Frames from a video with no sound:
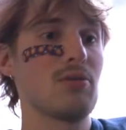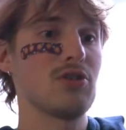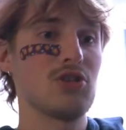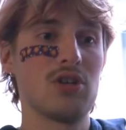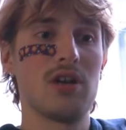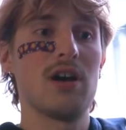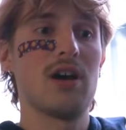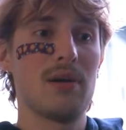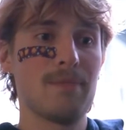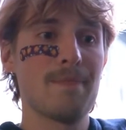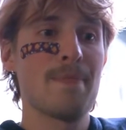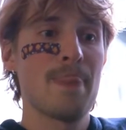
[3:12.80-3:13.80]
Blowing shit
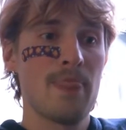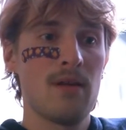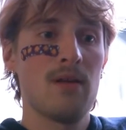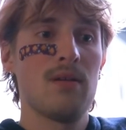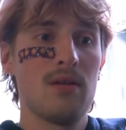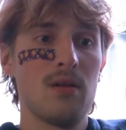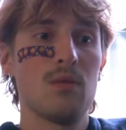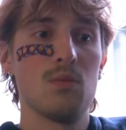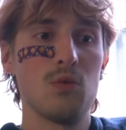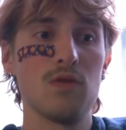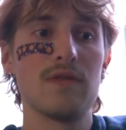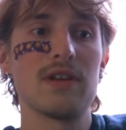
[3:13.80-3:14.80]
up,
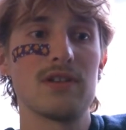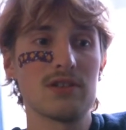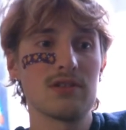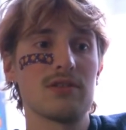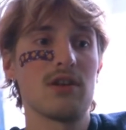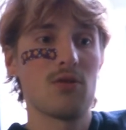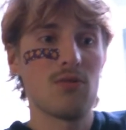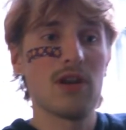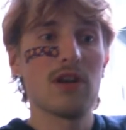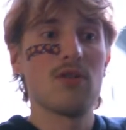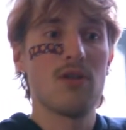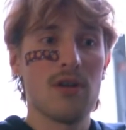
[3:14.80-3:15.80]
movies that are
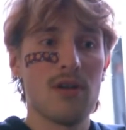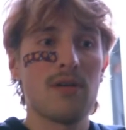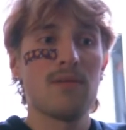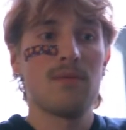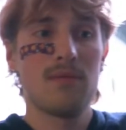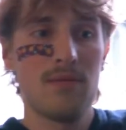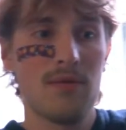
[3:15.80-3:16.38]
rated R.